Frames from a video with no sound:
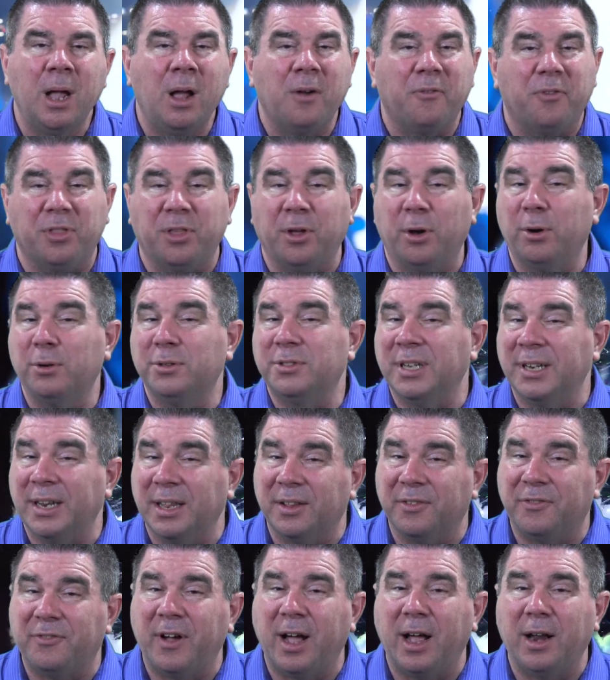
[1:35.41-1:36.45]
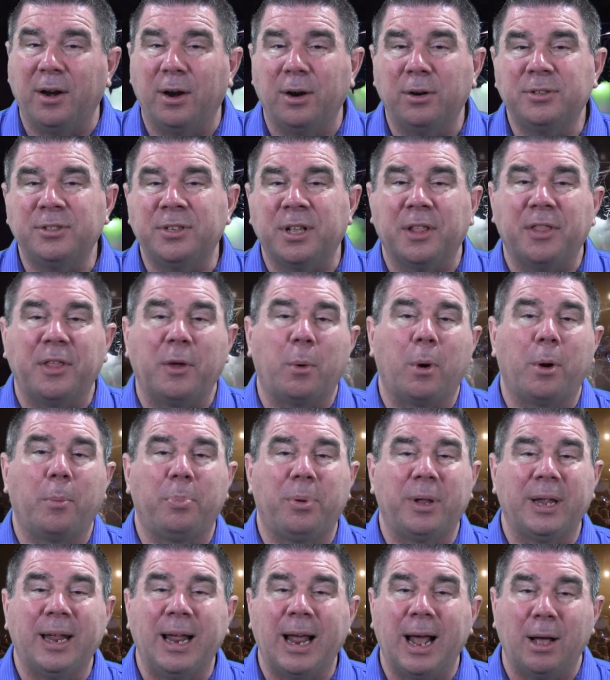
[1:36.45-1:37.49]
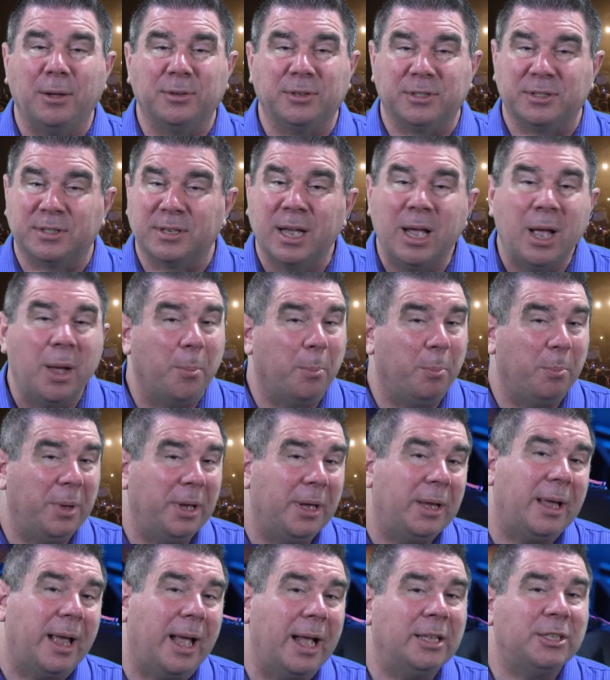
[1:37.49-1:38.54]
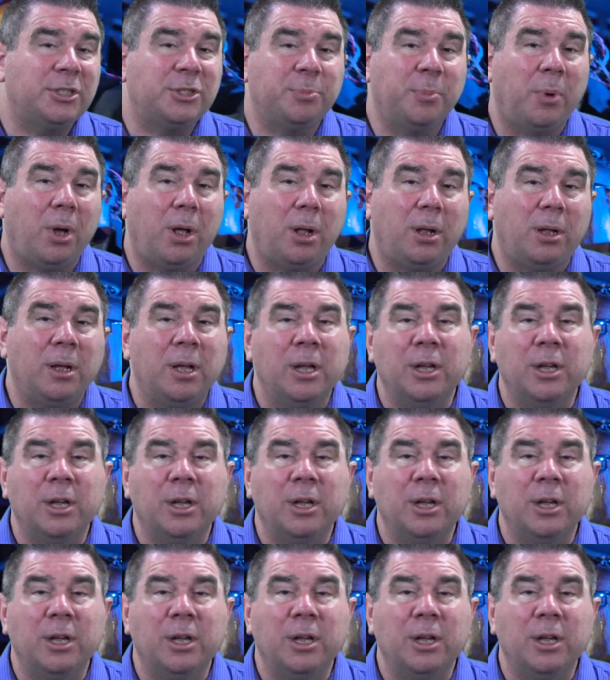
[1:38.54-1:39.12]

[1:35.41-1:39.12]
For those into the fine arts, there are playhouses, big and small,